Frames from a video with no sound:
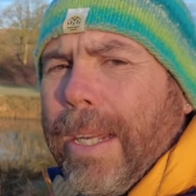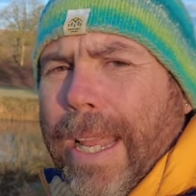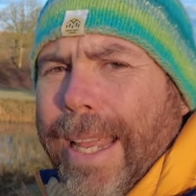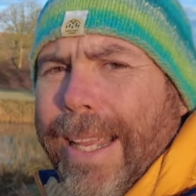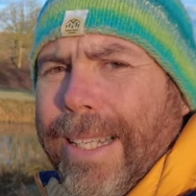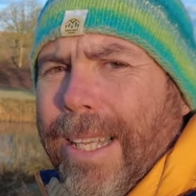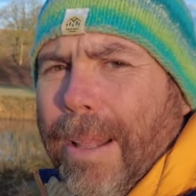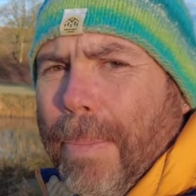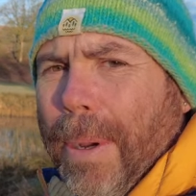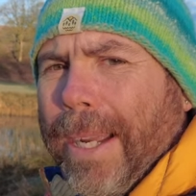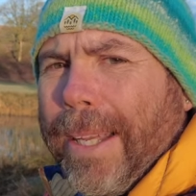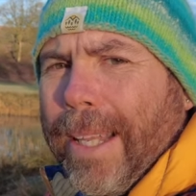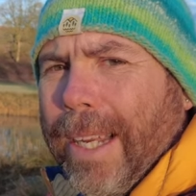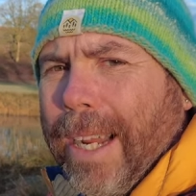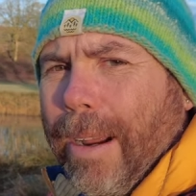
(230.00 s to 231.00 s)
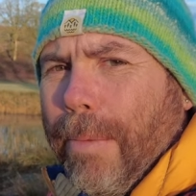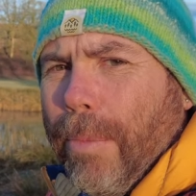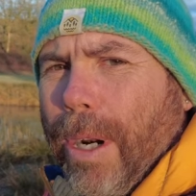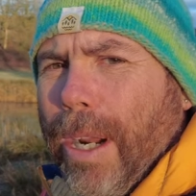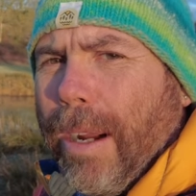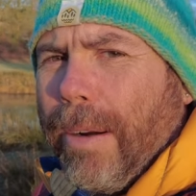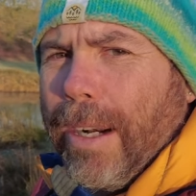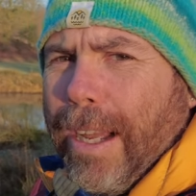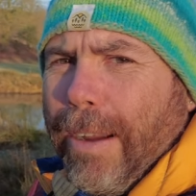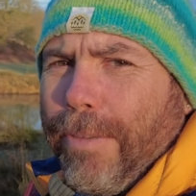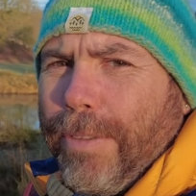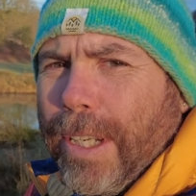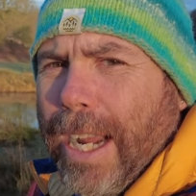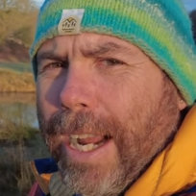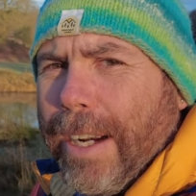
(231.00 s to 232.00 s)
get you to the back of the camera. I'm going to have
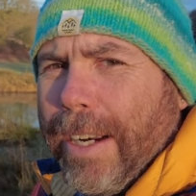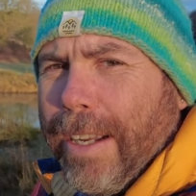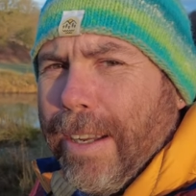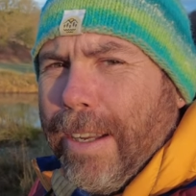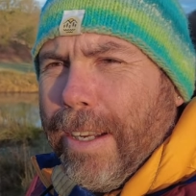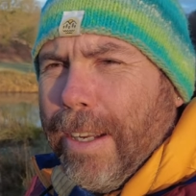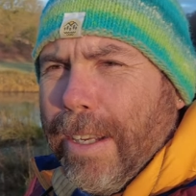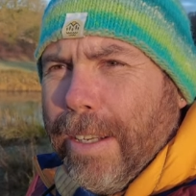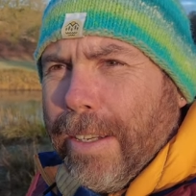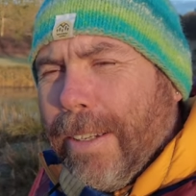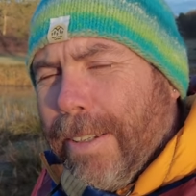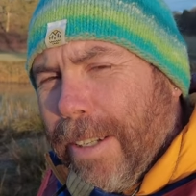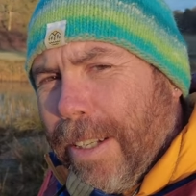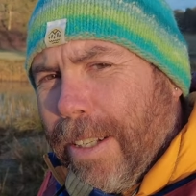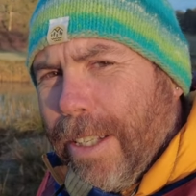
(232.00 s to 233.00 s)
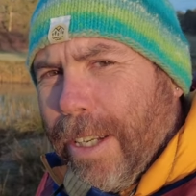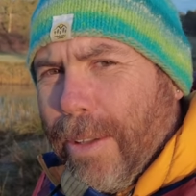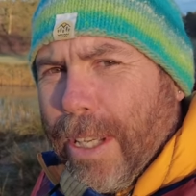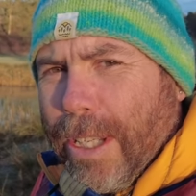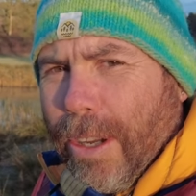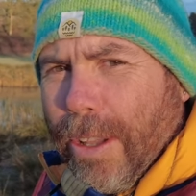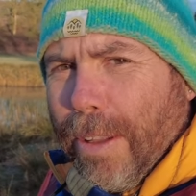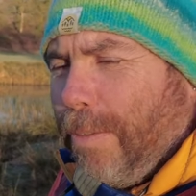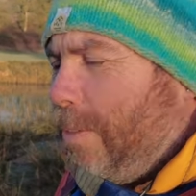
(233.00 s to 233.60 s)
to kind of do this on the